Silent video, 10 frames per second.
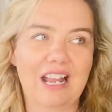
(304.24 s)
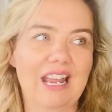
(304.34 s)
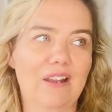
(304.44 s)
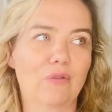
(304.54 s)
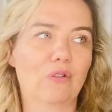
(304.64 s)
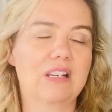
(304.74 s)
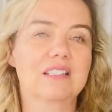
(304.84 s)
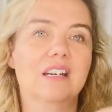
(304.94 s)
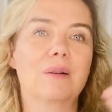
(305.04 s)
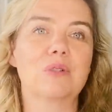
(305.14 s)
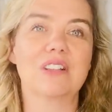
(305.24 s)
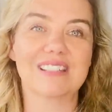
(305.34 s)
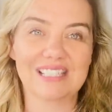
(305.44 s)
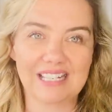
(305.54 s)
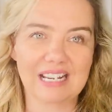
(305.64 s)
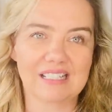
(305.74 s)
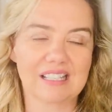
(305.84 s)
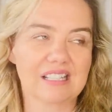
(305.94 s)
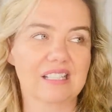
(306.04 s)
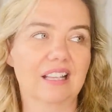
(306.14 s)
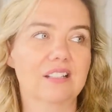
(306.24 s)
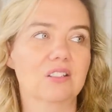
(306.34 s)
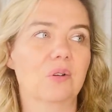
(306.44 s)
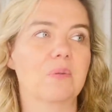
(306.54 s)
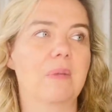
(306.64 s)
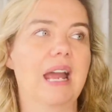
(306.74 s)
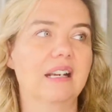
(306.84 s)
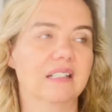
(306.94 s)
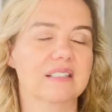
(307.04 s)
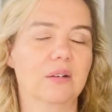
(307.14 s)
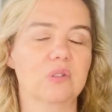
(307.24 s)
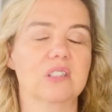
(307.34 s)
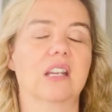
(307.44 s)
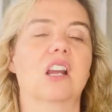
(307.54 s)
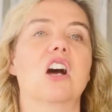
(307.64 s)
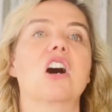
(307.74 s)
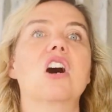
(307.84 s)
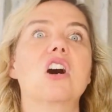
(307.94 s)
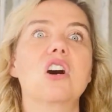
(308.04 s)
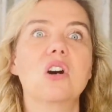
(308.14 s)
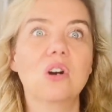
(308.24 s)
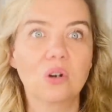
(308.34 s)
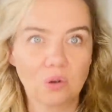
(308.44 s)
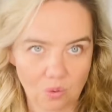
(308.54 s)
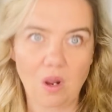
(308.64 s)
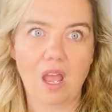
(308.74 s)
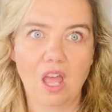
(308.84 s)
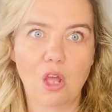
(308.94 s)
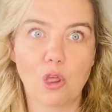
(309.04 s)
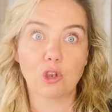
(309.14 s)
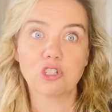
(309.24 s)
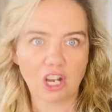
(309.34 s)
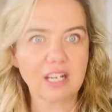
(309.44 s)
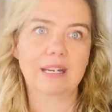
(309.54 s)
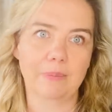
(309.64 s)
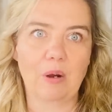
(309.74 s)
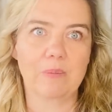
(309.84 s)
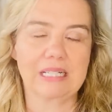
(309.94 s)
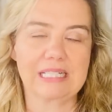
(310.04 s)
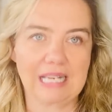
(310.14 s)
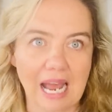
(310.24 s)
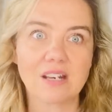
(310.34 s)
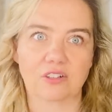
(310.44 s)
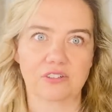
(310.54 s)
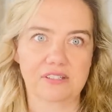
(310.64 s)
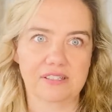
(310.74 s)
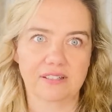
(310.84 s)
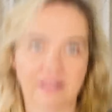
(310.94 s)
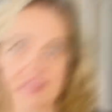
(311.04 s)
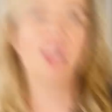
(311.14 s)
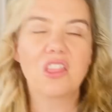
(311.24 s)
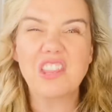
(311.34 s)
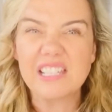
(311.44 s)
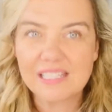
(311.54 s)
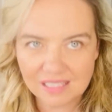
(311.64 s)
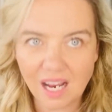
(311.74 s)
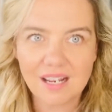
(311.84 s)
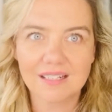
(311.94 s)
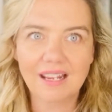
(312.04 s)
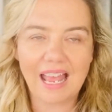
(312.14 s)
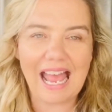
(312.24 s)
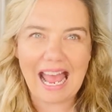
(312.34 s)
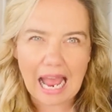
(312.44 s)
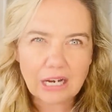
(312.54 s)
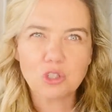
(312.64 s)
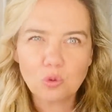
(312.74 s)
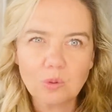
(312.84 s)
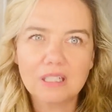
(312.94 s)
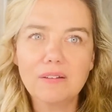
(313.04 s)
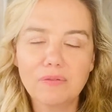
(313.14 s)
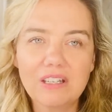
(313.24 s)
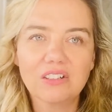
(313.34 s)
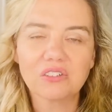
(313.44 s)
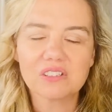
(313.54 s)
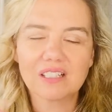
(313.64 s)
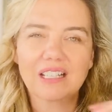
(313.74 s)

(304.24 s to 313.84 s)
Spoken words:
had friends come to the States and they say, let's go to Macca's. I was like, oh, they're talking about McDonald's. The sun actually feels